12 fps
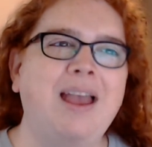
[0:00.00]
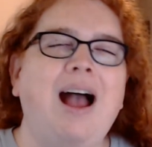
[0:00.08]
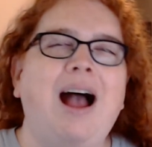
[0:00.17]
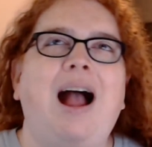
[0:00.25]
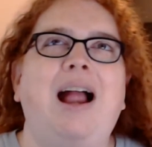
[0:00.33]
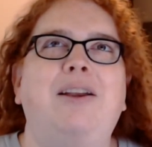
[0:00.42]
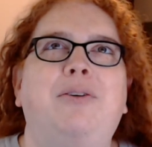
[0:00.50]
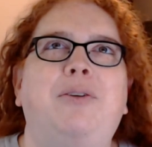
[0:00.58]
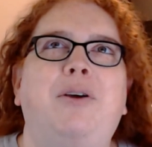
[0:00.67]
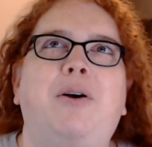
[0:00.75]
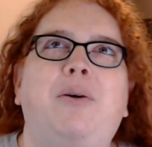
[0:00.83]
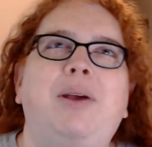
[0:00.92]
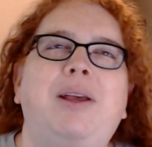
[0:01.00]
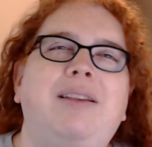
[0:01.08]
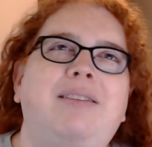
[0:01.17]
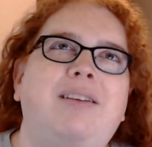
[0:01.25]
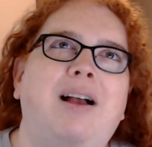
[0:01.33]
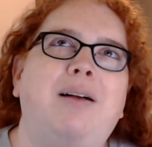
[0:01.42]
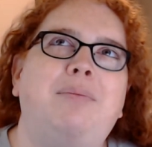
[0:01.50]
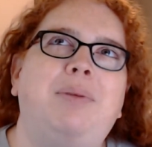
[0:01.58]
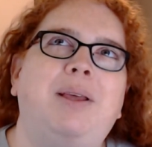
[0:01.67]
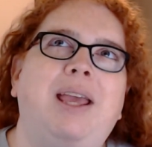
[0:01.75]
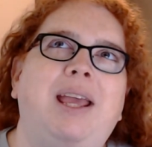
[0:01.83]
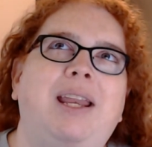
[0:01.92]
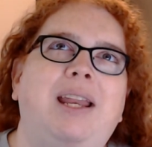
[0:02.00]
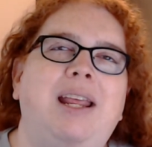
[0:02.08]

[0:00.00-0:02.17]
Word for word: I don't know. It's complicated.